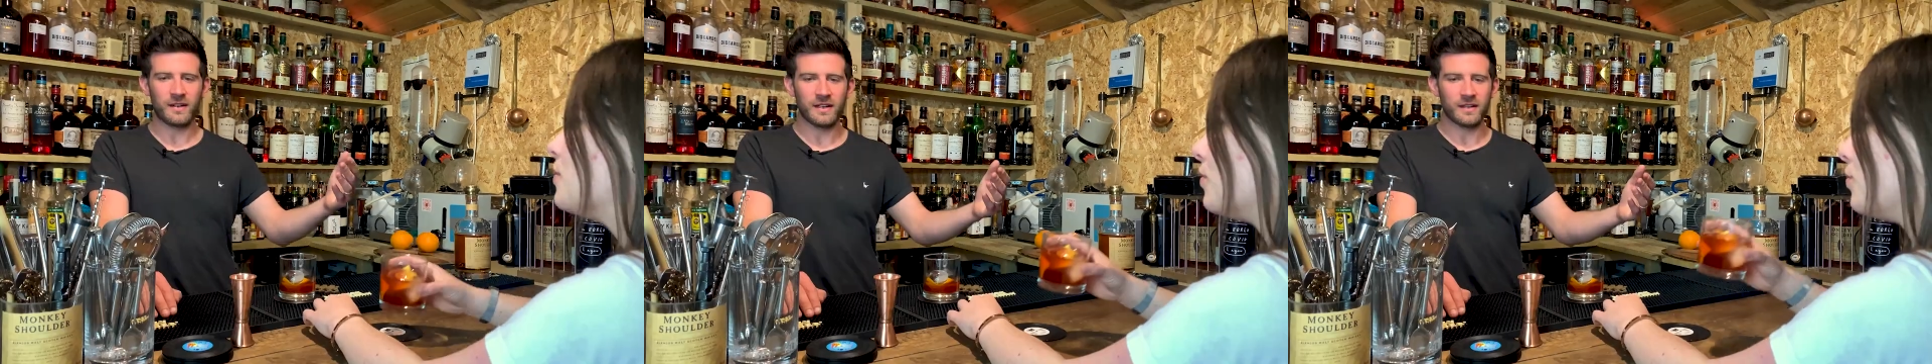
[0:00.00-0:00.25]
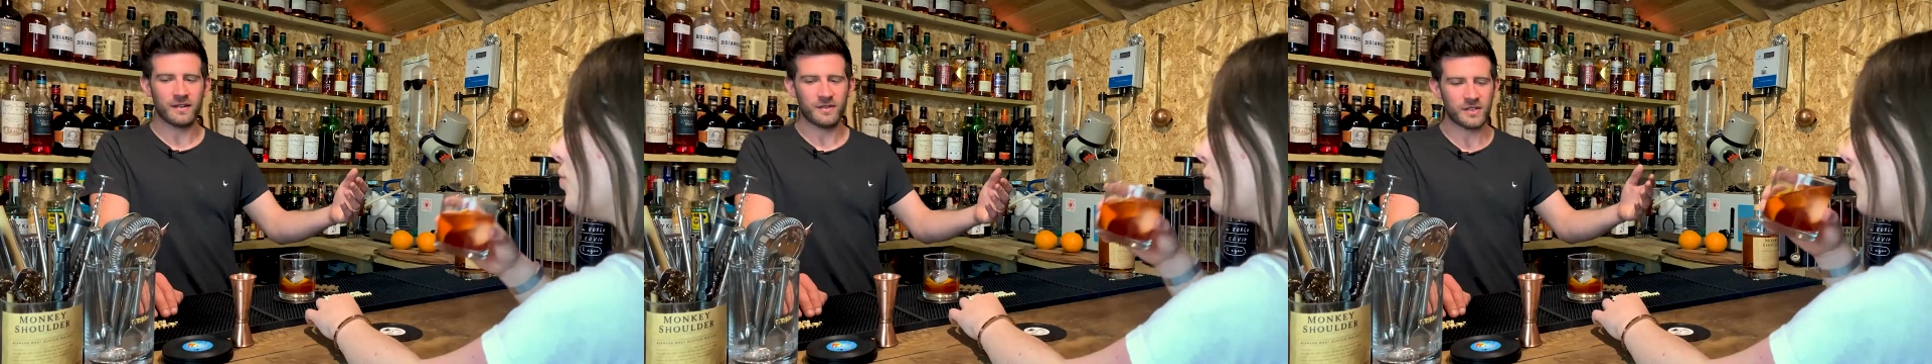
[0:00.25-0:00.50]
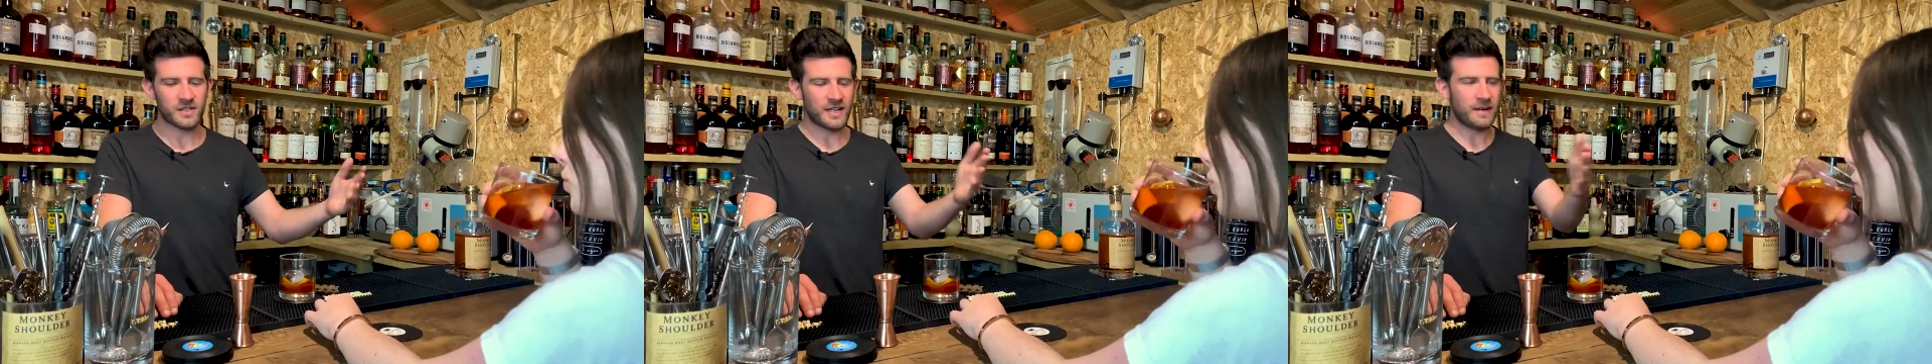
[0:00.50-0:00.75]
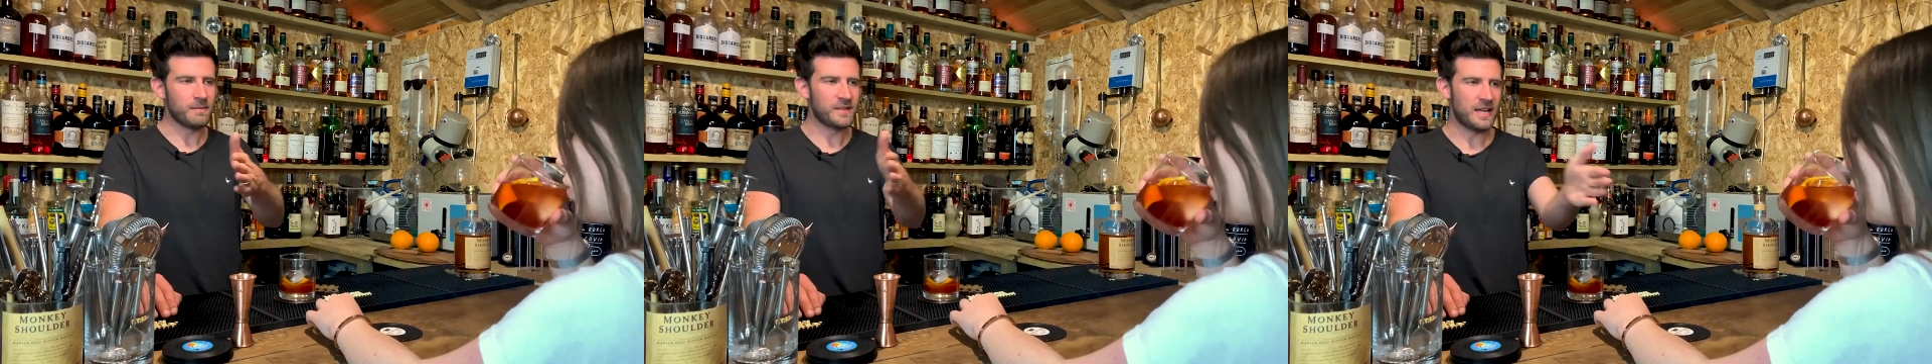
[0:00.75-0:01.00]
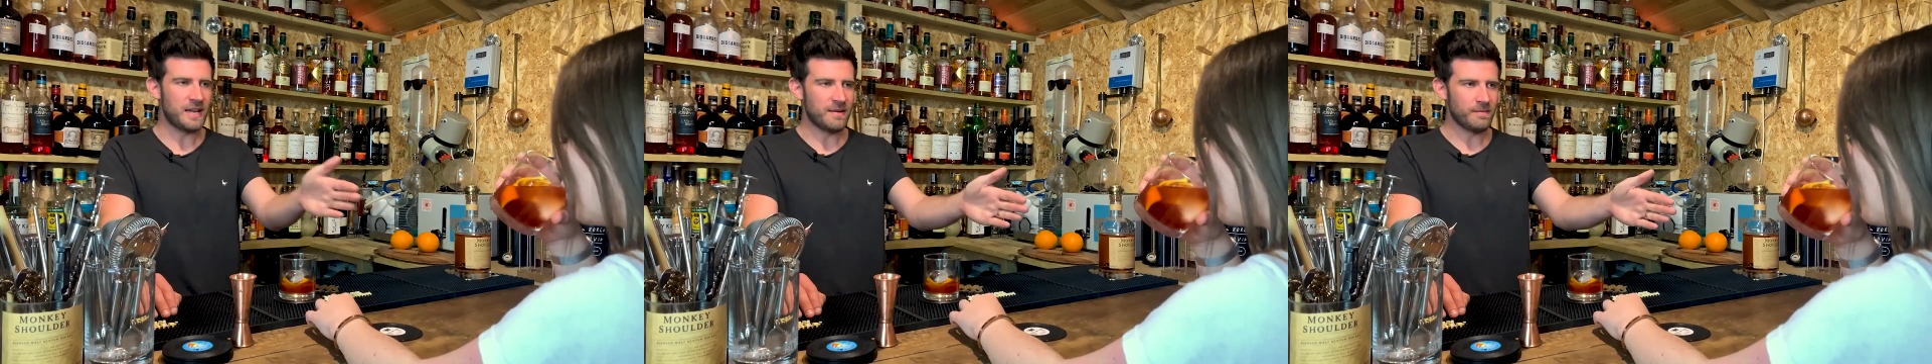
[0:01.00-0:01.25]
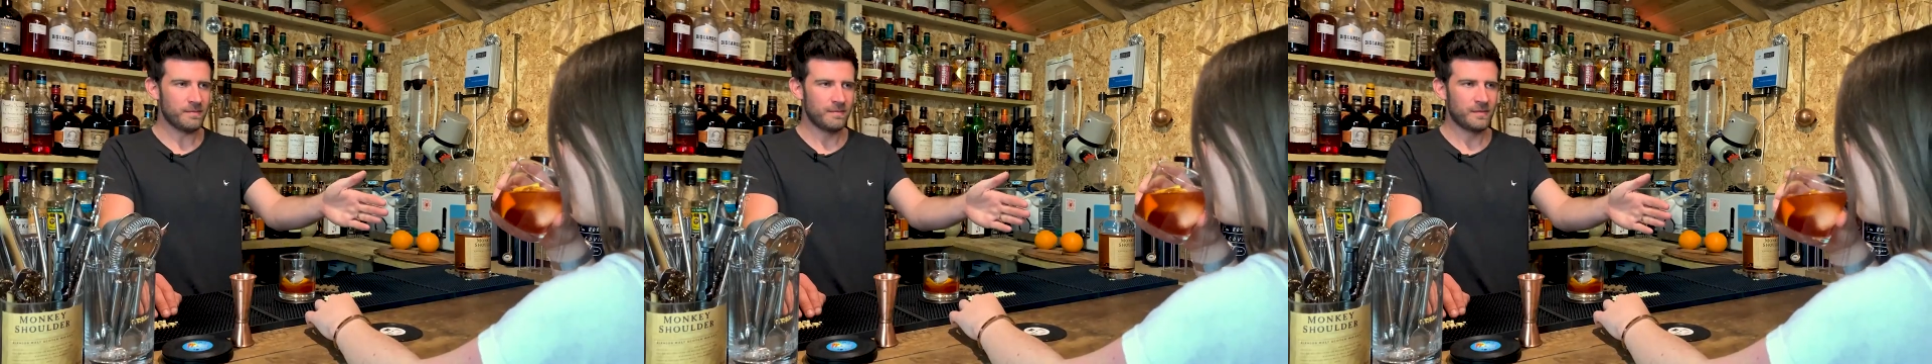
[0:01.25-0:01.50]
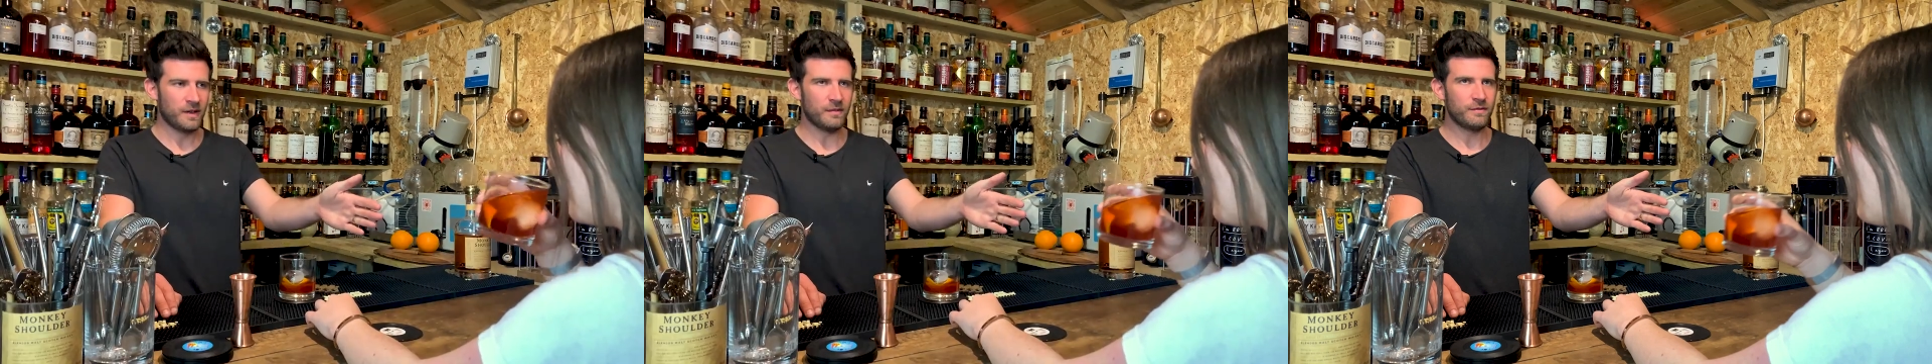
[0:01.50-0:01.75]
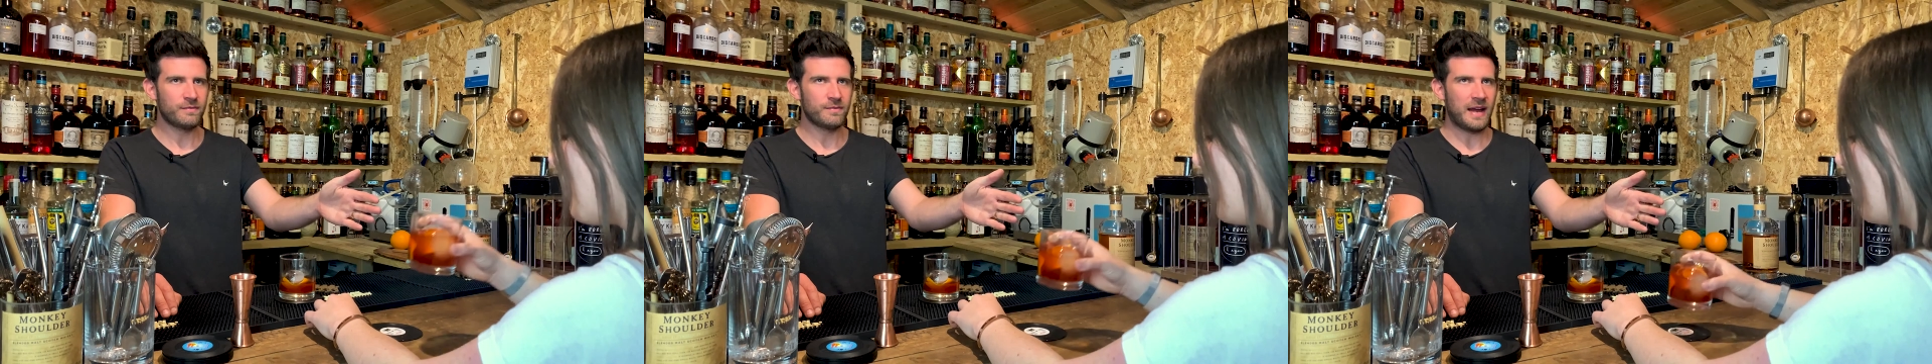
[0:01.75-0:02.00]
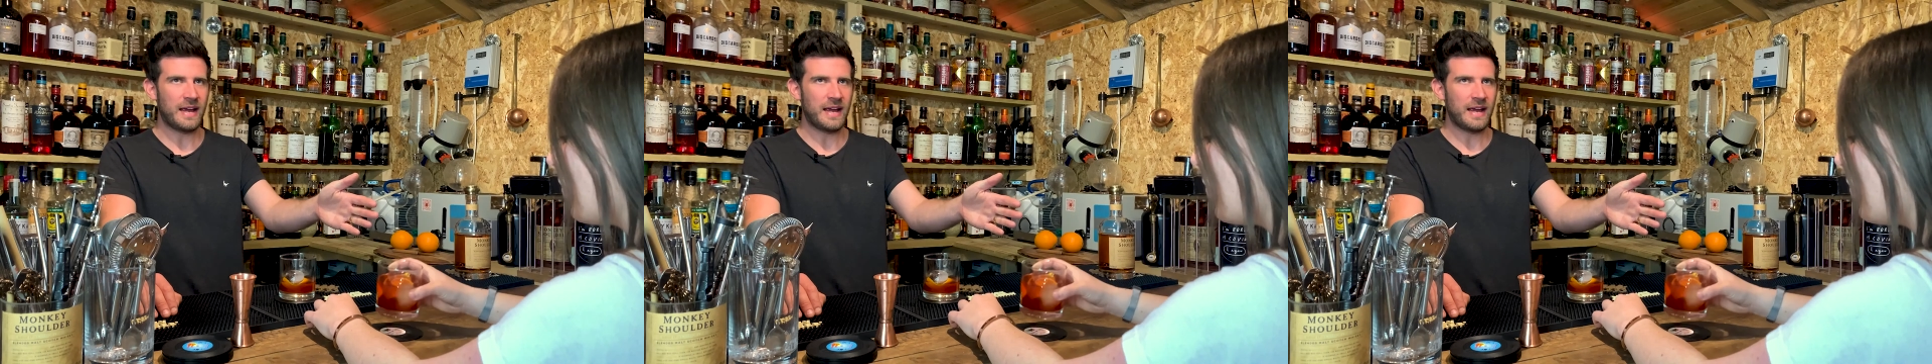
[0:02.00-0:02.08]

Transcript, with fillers: like the same team of